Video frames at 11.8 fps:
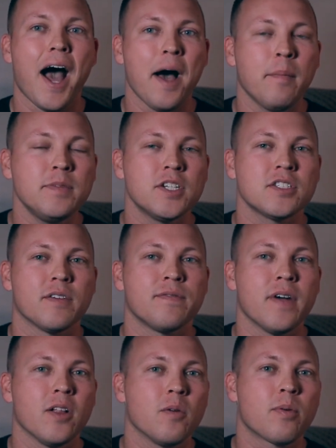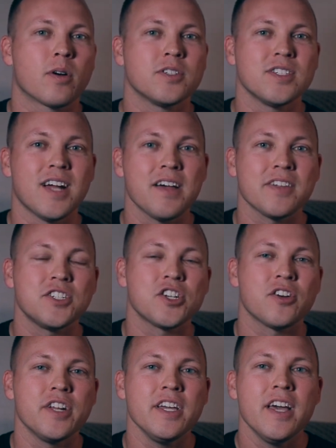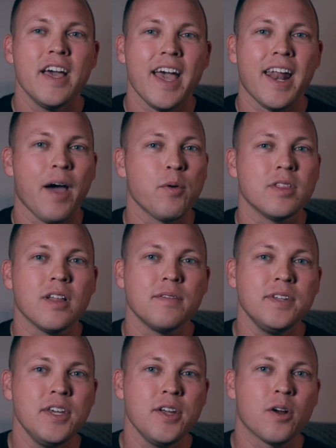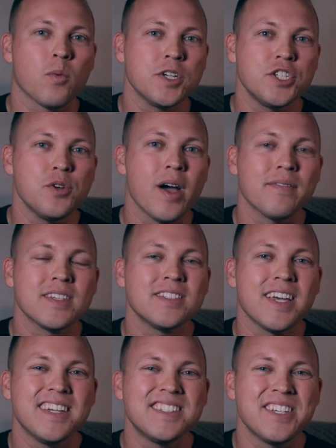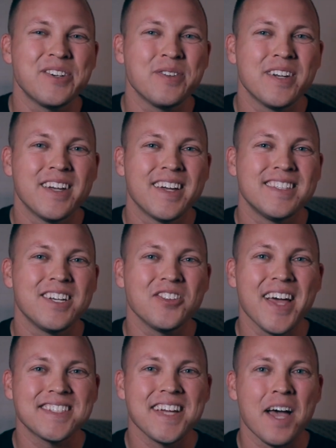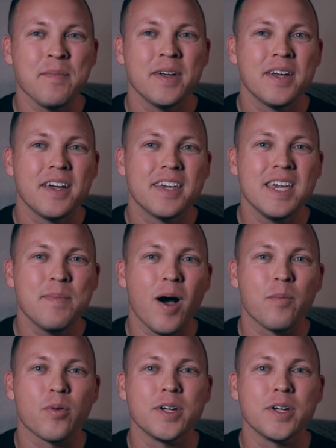I'm just a fellow person on the journey, and I would love to hear what you have to say too. Till next time, keep on